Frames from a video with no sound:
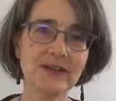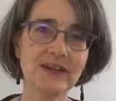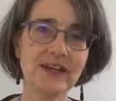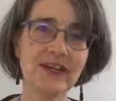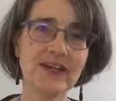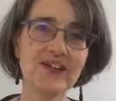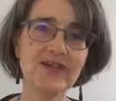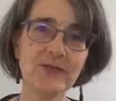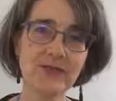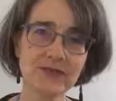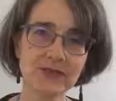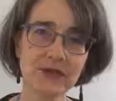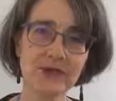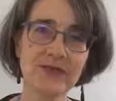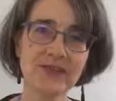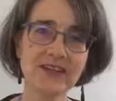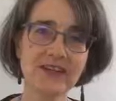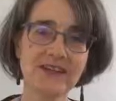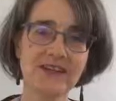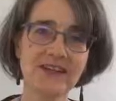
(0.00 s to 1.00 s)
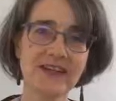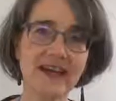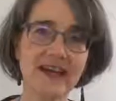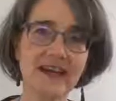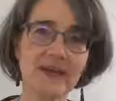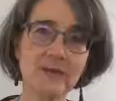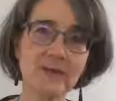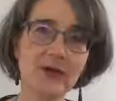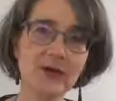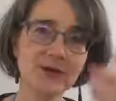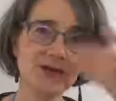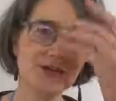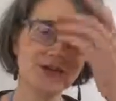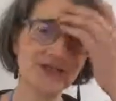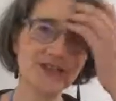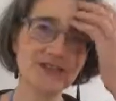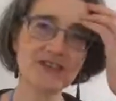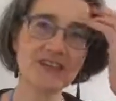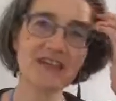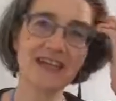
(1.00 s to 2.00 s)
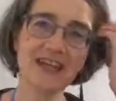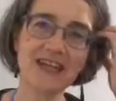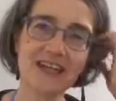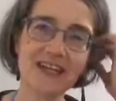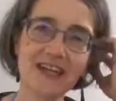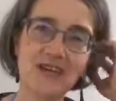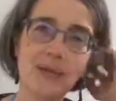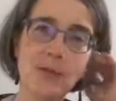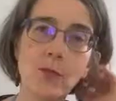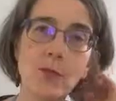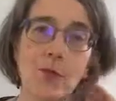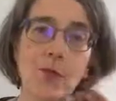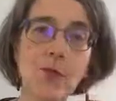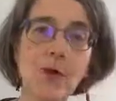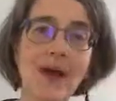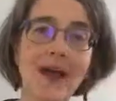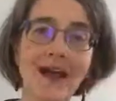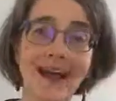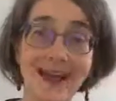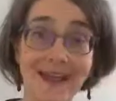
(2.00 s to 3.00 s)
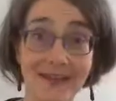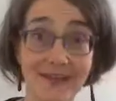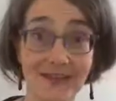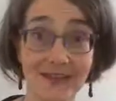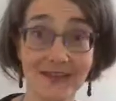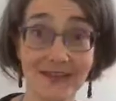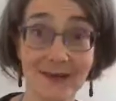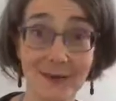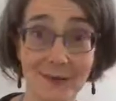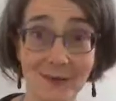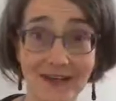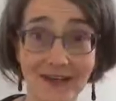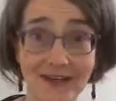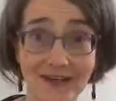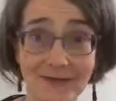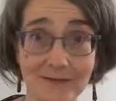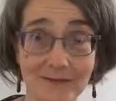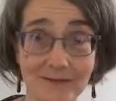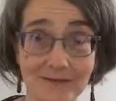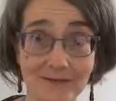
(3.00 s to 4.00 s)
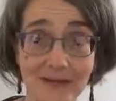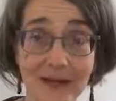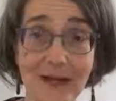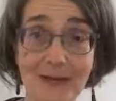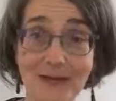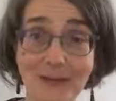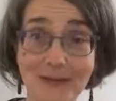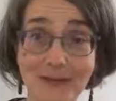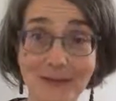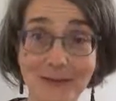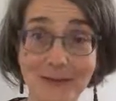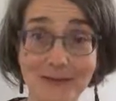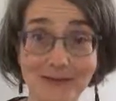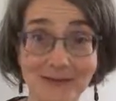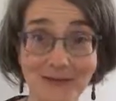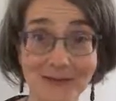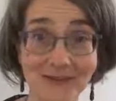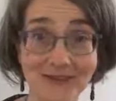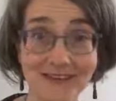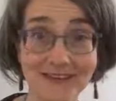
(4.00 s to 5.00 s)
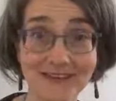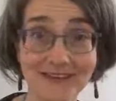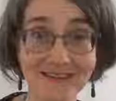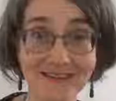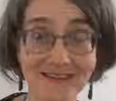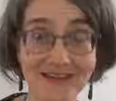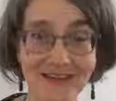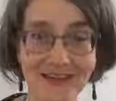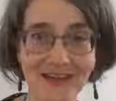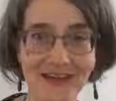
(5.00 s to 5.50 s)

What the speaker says: kind of process their emotions in a more healthy way? How can you do this?